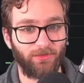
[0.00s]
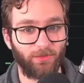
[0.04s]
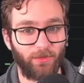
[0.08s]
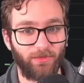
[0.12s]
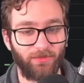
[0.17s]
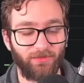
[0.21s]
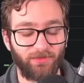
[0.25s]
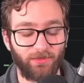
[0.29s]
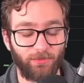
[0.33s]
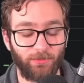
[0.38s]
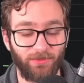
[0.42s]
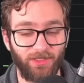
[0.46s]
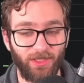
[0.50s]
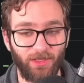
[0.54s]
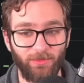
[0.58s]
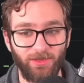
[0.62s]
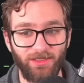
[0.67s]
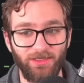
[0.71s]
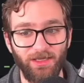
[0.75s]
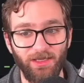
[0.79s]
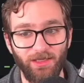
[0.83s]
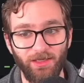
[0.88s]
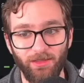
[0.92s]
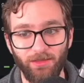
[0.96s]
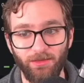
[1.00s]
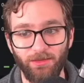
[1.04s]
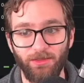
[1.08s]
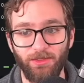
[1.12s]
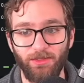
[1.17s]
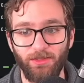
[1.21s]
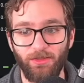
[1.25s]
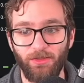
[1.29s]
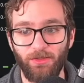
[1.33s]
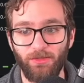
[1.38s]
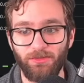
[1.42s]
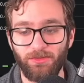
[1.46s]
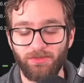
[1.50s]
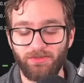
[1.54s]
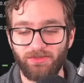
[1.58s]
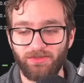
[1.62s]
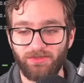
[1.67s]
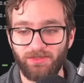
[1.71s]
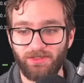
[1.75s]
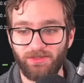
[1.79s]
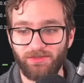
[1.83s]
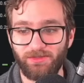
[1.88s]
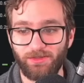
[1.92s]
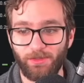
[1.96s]
with some dummy data, you should
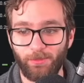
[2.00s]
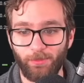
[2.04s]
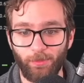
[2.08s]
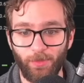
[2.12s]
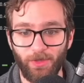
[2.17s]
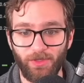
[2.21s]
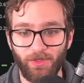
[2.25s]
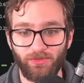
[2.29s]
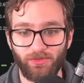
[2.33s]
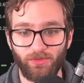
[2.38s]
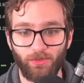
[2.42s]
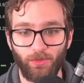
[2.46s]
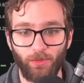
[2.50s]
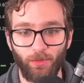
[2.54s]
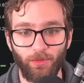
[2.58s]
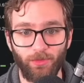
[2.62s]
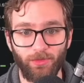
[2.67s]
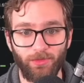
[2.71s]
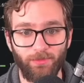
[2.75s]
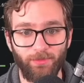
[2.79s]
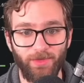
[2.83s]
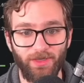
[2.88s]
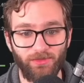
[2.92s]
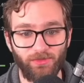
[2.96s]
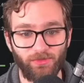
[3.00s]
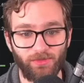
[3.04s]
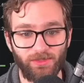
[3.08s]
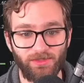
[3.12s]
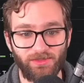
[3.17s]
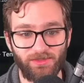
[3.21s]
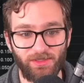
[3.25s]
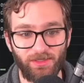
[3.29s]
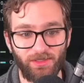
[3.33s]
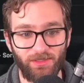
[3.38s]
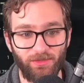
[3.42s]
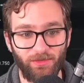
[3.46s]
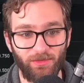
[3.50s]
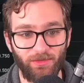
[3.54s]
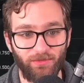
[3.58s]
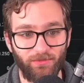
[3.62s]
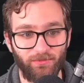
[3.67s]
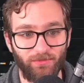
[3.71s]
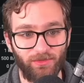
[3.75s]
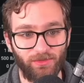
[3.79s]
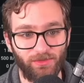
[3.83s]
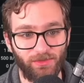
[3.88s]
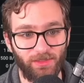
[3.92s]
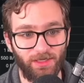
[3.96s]
see some much cooler metrics that you can
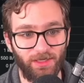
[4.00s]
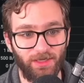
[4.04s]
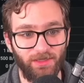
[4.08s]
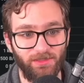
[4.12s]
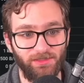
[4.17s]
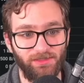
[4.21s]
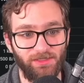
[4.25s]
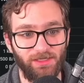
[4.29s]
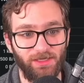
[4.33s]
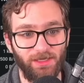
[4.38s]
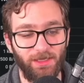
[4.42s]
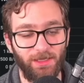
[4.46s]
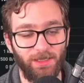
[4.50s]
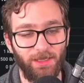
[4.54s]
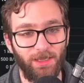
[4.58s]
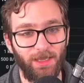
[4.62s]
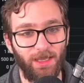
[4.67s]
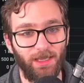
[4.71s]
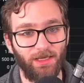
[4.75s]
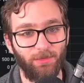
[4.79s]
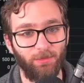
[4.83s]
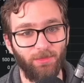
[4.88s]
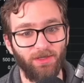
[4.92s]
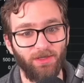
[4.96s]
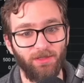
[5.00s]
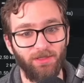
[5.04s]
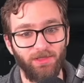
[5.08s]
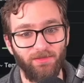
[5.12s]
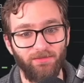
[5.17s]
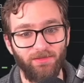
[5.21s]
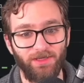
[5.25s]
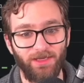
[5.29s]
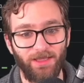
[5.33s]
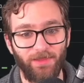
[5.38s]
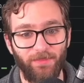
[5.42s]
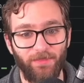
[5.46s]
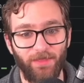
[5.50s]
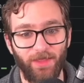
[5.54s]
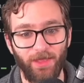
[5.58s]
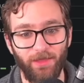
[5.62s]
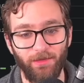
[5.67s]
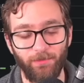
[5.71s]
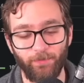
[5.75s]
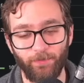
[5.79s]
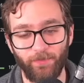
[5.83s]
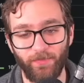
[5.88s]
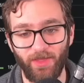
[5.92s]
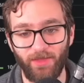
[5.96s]
visualize. And I'm going to leave it at
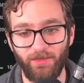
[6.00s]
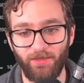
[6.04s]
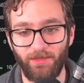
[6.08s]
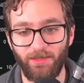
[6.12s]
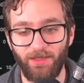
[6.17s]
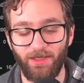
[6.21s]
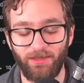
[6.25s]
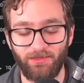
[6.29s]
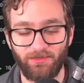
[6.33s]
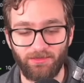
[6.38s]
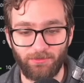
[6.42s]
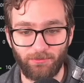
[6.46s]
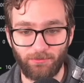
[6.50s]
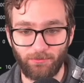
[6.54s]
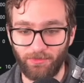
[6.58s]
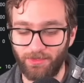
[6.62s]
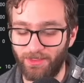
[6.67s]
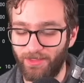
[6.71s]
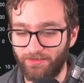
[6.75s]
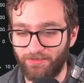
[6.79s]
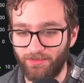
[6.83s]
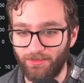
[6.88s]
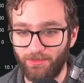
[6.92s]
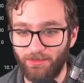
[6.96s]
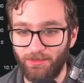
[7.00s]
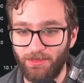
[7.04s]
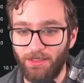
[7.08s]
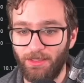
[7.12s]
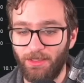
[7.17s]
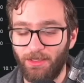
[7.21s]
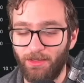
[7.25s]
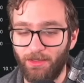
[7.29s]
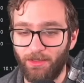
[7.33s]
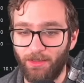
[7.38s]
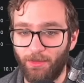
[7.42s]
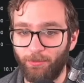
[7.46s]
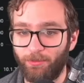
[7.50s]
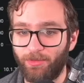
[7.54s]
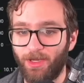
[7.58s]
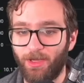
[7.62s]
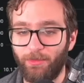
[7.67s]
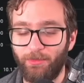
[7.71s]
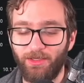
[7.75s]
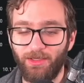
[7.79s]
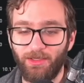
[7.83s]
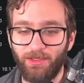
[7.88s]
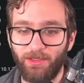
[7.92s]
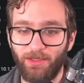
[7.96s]
that. In the next lesson, I'm
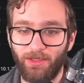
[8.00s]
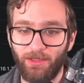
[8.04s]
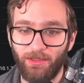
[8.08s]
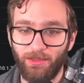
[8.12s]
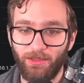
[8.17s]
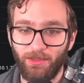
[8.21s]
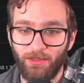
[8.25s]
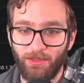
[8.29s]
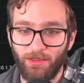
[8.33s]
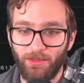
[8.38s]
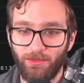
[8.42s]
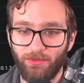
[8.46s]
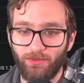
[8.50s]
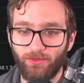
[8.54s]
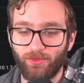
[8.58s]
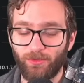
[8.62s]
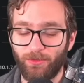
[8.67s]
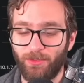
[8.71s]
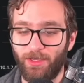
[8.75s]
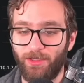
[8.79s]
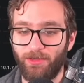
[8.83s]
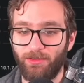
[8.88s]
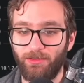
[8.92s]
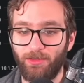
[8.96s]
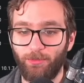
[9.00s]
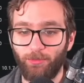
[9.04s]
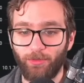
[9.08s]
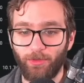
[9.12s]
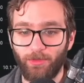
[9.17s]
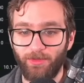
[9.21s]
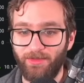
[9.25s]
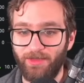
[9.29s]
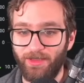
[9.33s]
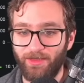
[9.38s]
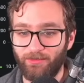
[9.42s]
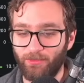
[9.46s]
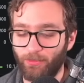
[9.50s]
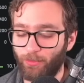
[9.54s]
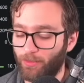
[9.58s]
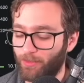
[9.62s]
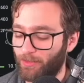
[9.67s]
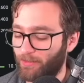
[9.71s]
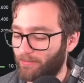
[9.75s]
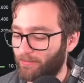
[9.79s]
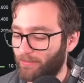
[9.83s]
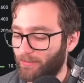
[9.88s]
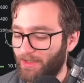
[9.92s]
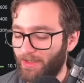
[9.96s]
probably going to show you how to deploy the
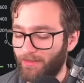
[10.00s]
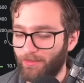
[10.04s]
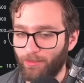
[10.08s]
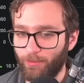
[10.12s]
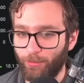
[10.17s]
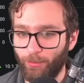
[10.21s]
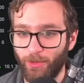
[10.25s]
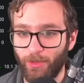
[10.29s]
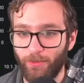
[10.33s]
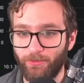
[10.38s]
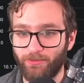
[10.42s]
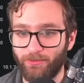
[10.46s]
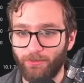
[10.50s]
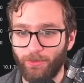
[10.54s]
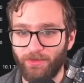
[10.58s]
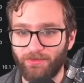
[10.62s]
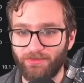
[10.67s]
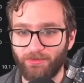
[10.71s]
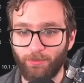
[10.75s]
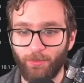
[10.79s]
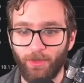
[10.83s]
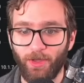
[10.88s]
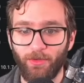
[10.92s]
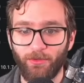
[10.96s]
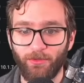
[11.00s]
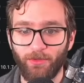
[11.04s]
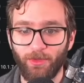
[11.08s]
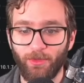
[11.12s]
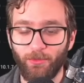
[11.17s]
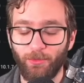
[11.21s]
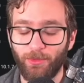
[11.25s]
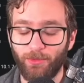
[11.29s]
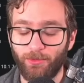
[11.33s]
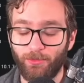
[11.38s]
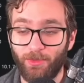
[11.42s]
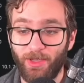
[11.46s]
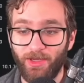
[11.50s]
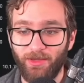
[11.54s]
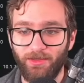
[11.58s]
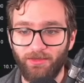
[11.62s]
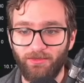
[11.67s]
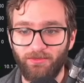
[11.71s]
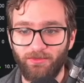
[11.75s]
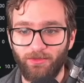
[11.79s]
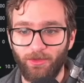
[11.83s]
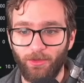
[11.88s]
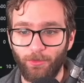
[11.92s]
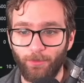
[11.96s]
exporter for either Postgres, Mongo, or Redis.
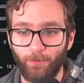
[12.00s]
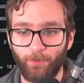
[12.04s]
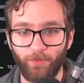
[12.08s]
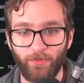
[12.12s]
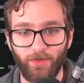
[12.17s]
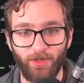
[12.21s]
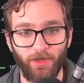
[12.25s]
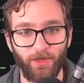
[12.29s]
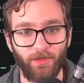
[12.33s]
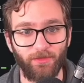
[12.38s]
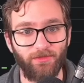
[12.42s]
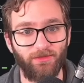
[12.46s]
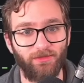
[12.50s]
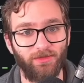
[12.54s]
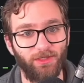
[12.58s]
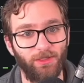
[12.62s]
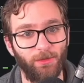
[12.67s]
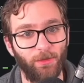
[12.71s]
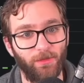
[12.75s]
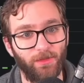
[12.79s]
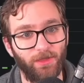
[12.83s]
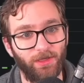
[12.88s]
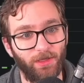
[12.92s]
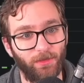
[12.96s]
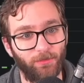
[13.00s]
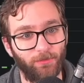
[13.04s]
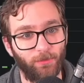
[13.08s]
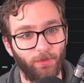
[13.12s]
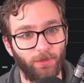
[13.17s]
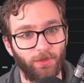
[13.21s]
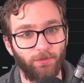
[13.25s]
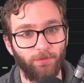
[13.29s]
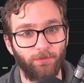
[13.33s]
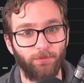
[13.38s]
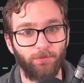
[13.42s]
So I'll see you in the next one.